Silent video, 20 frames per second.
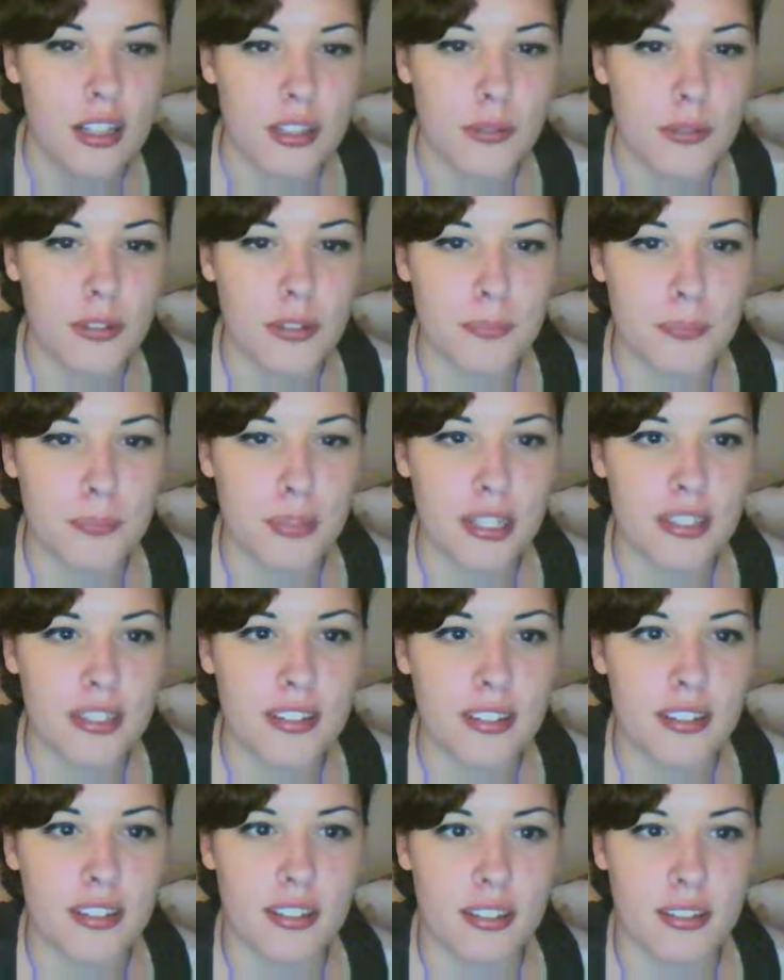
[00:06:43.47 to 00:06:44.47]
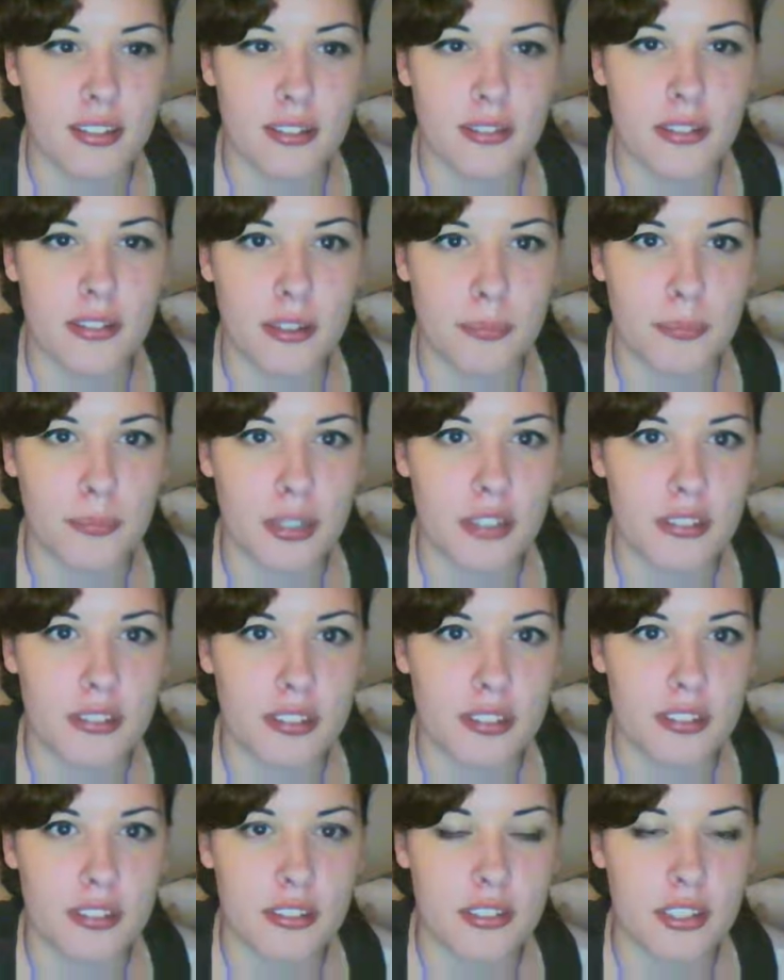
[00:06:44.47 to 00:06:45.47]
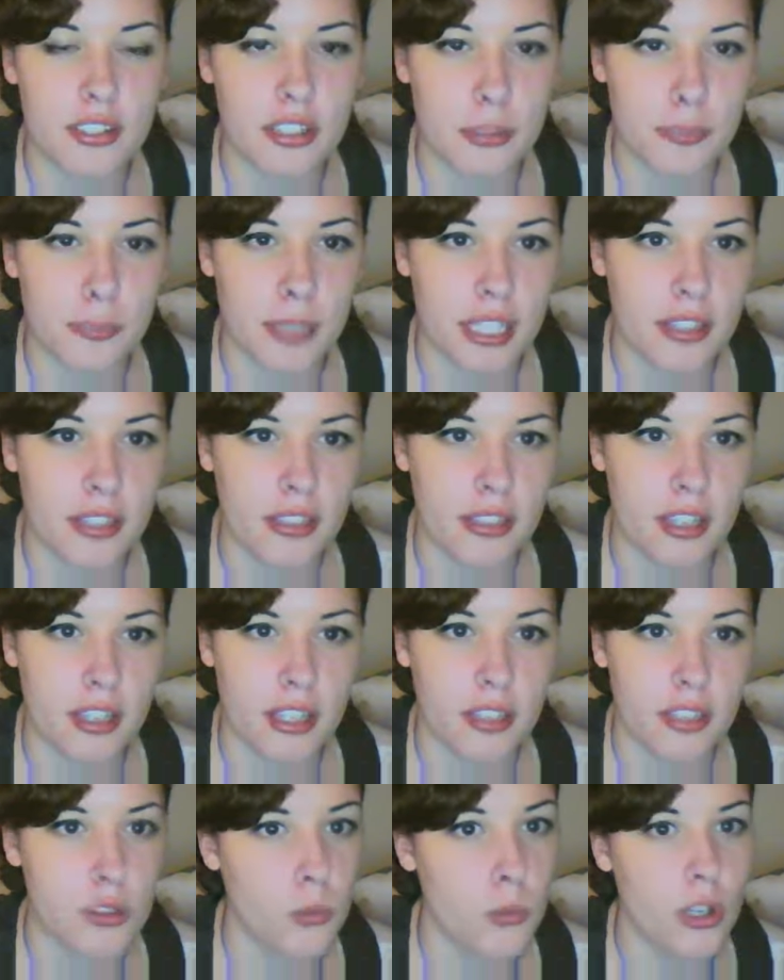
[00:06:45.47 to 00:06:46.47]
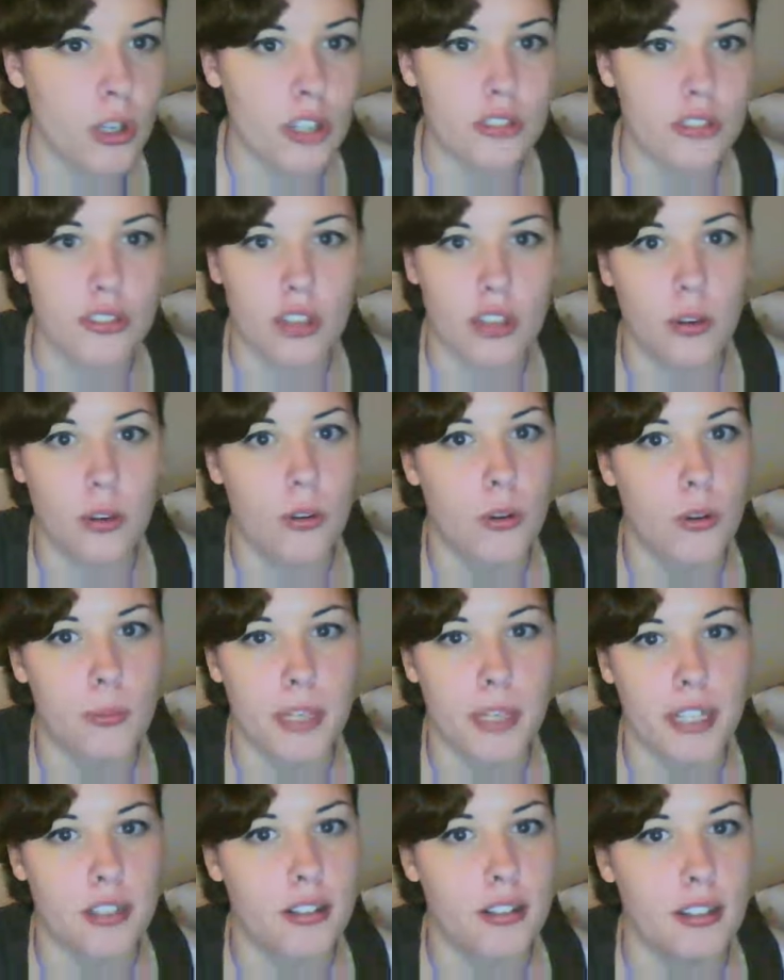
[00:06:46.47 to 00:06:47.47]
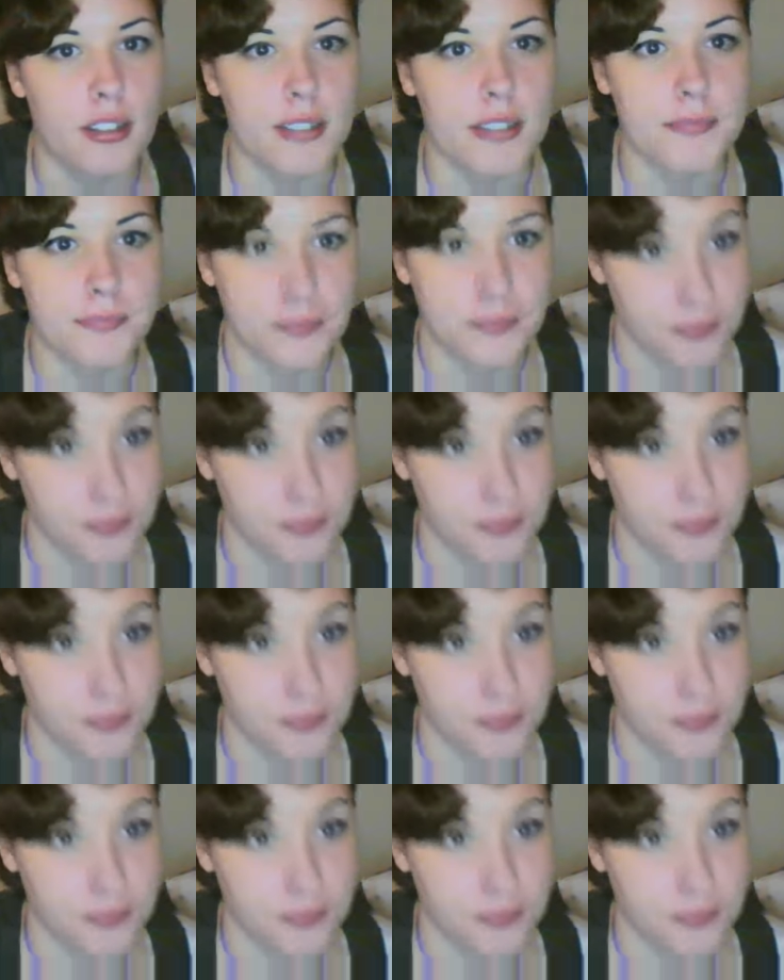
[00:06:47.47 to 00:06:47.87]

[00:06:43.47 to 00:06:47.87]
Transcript: What princesses? Princess is a European thing. The worst, though. Oh my god.